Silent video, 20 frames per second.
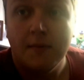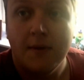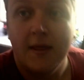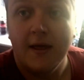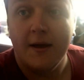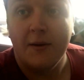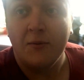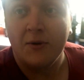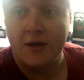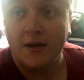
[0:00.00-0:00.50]
But
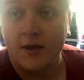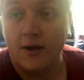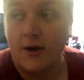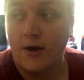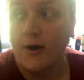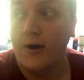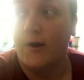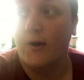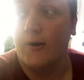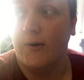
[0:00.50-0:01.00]
there we
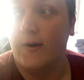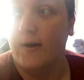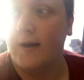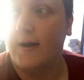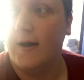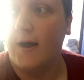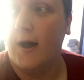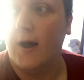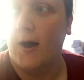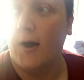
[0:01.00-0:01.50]
go.
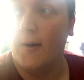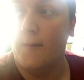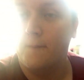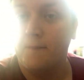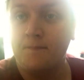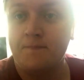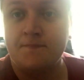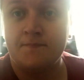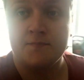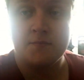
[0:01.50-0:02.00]

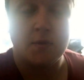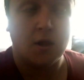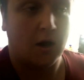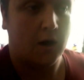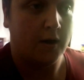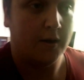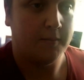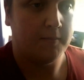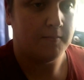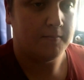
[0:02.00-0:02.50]
Um,
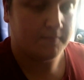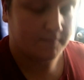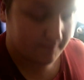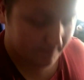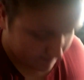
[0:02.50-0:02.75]
I'm